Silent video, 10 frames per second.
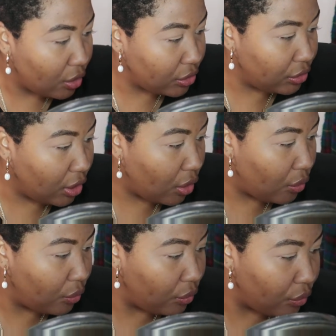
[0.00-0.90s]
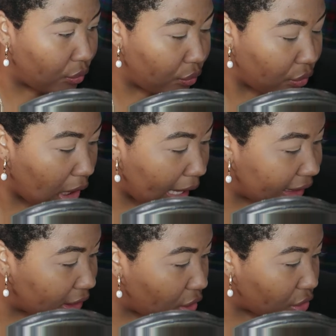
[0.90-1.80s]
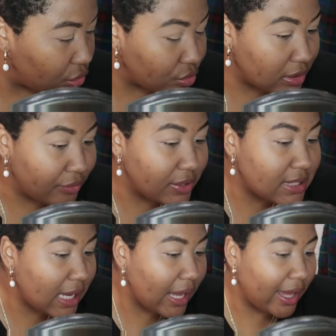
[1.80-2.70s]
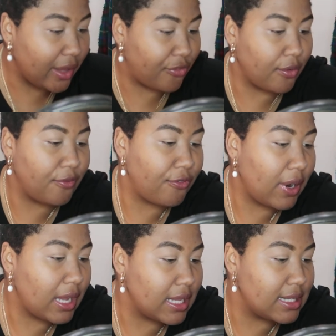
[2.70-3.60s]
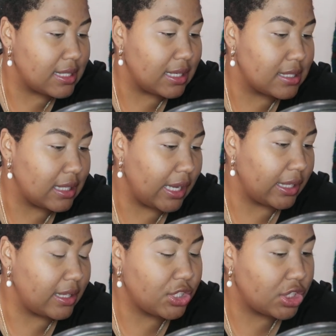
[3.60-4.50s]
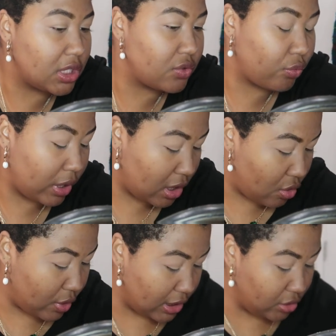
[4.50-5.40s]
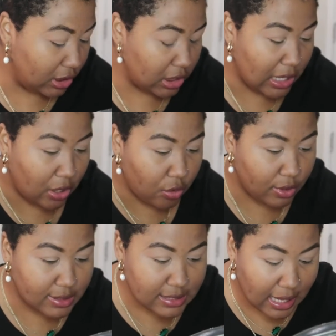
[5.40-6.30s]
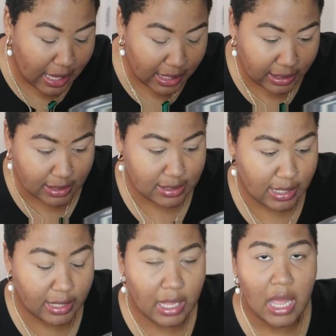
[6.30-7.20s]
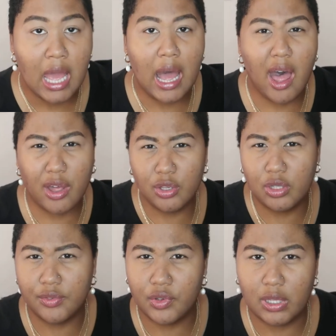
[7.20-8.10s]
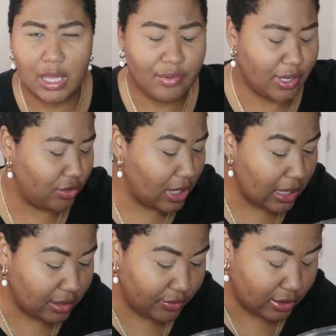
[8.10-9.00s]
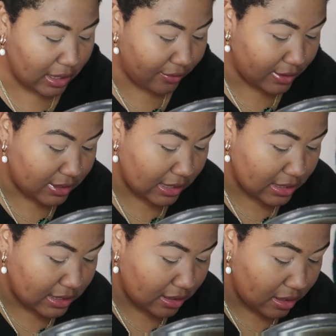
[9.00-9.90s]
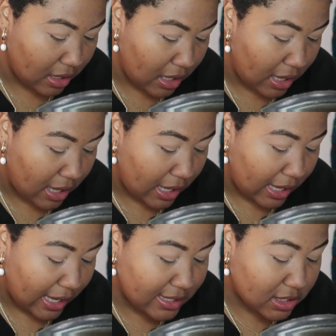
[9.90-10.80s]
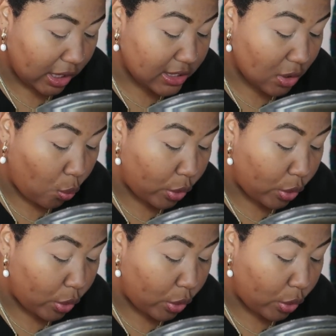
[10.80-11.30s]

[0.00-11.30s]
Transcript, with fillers: you know I get articles every day from friends and it's like this shit is real and you need to not go outside and it's like how do you live your life how do you not live your life it's it's a it's it's a